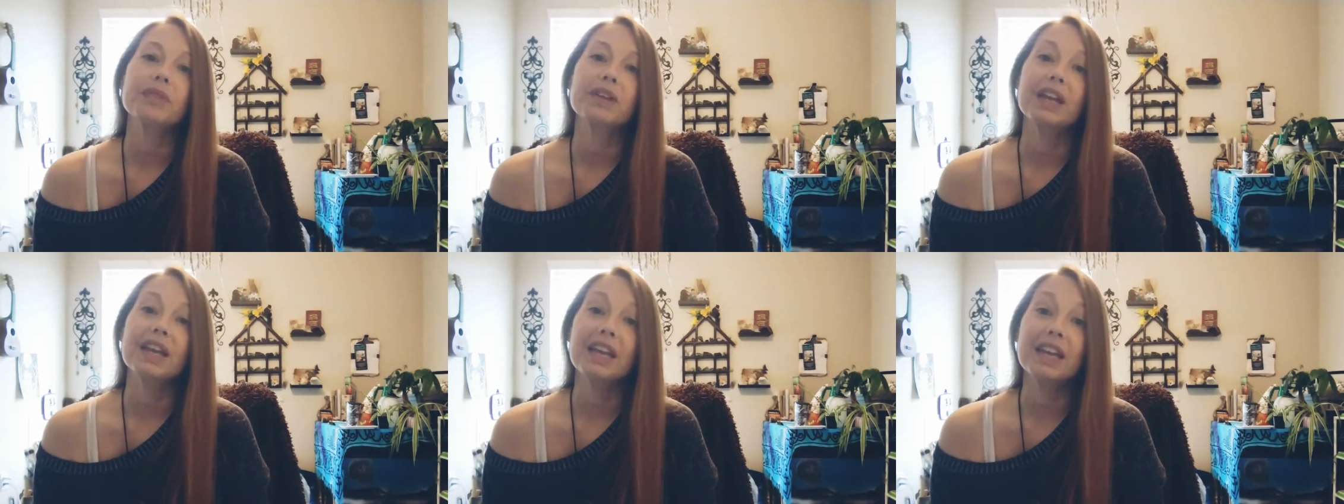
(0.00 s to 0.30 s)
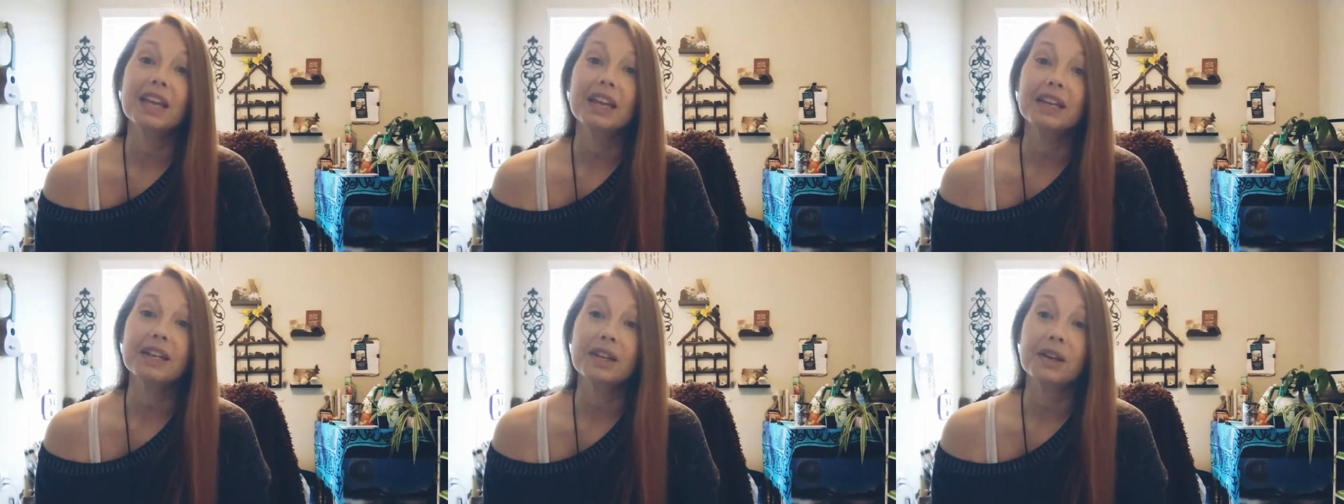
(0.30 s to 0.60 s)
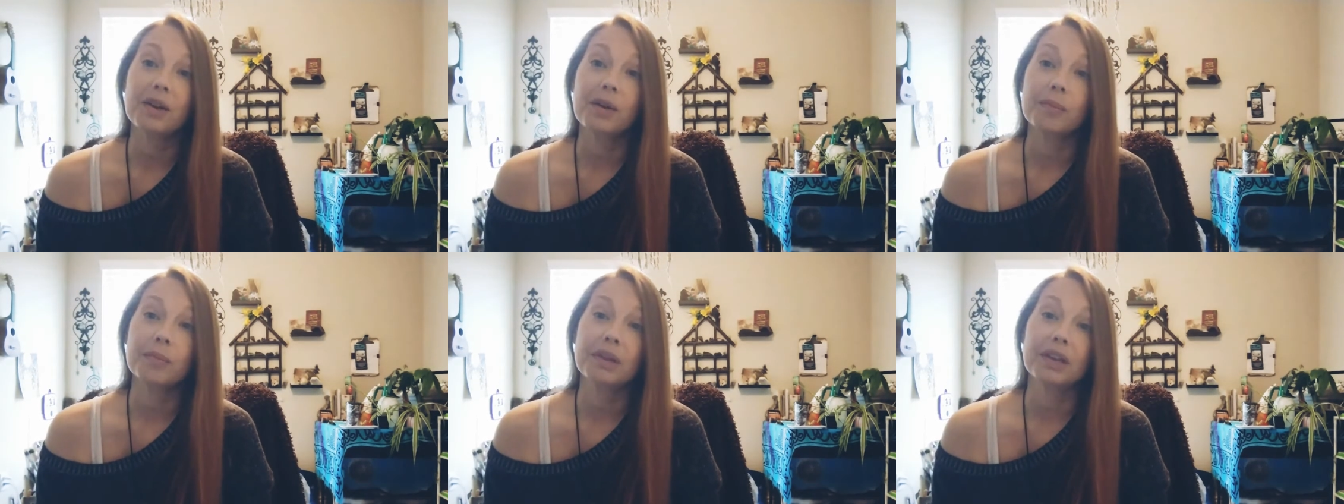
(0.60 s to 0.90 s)
he
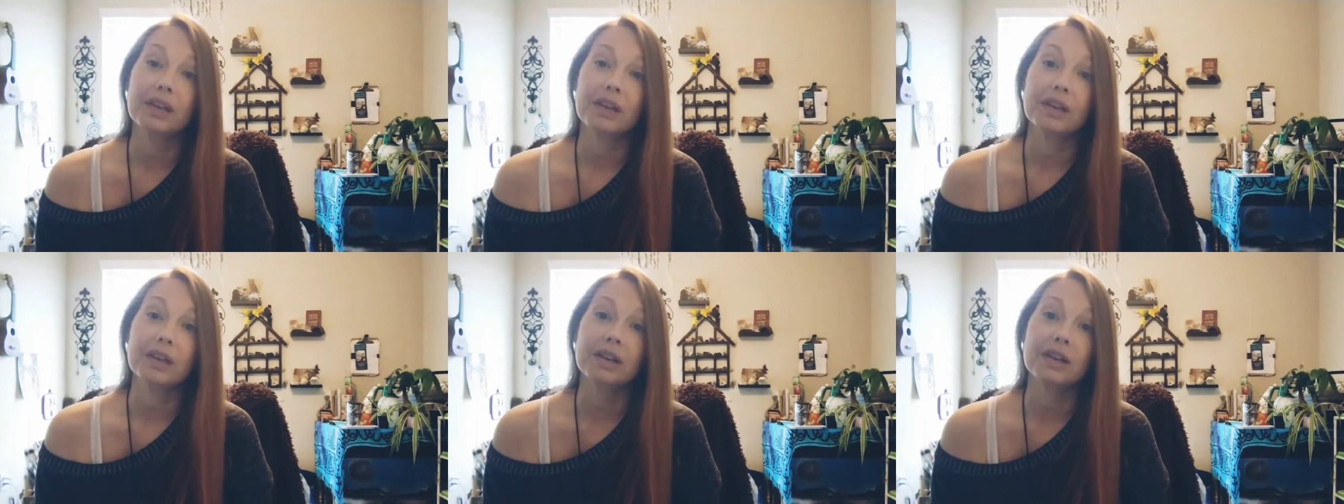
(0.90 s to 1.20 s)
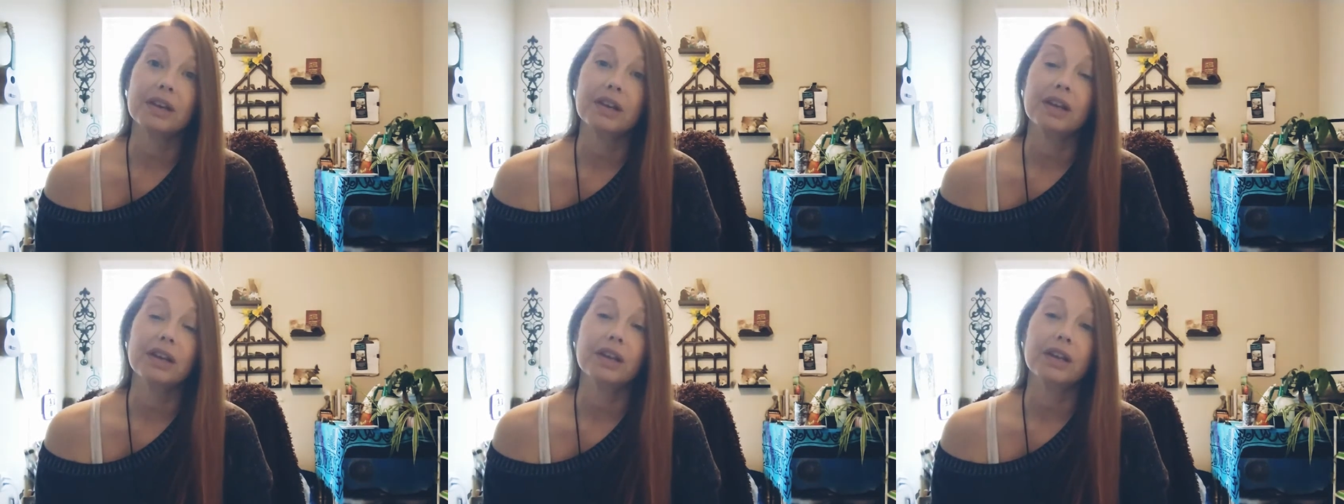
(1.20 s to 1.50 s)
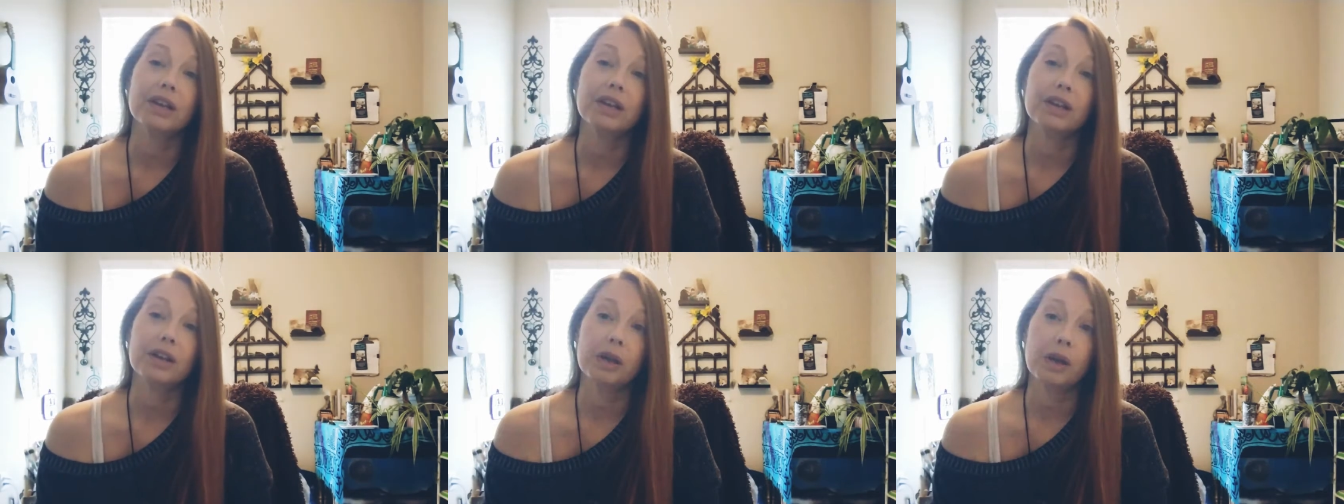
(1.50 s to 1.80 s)
ended up getting
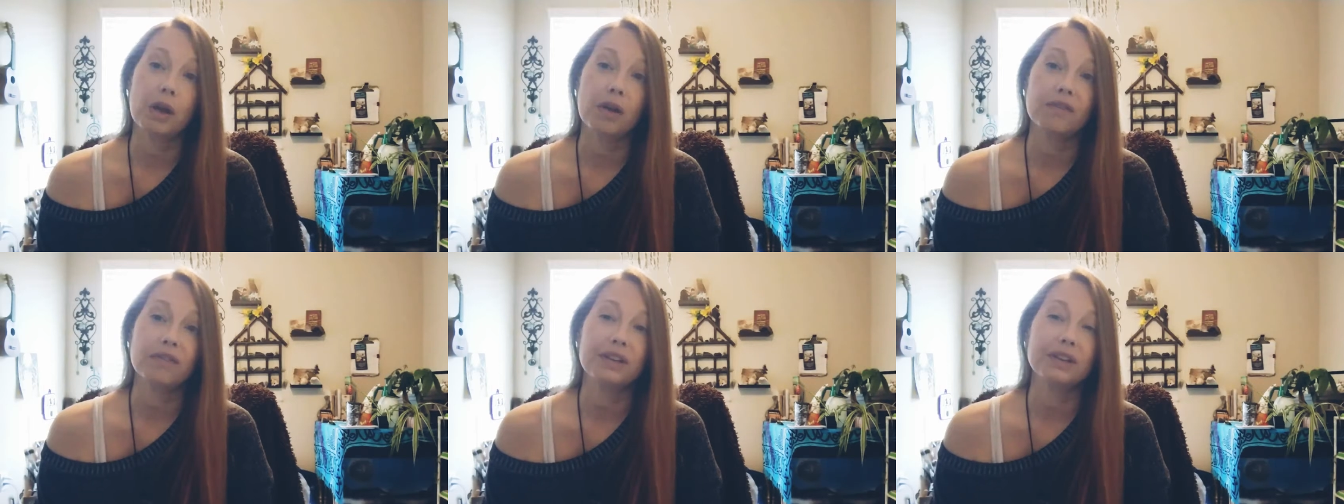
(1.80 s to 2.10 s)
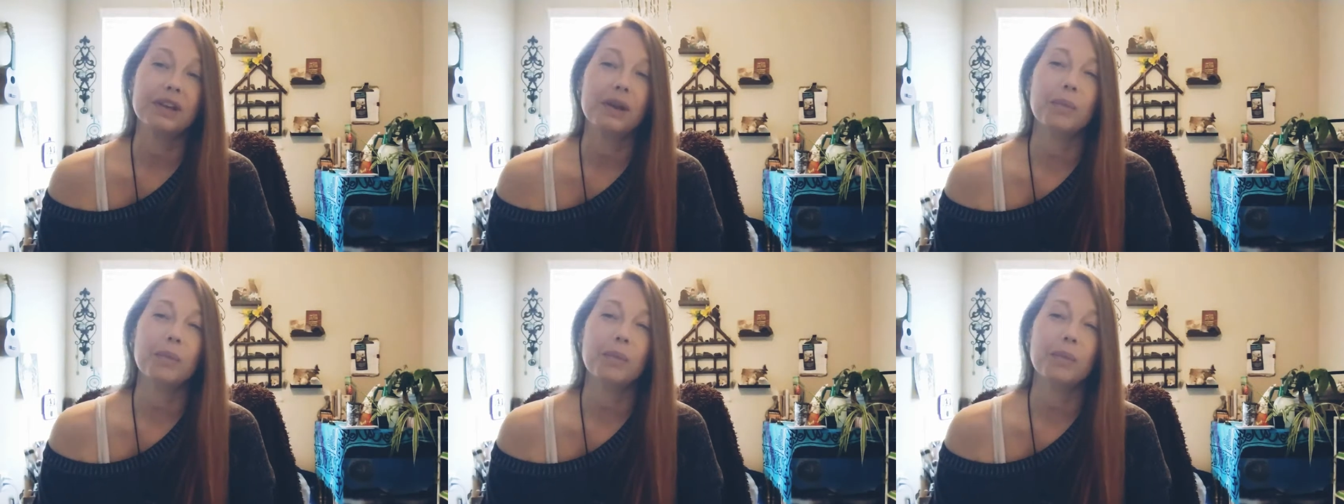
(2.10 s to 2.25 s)
COVID.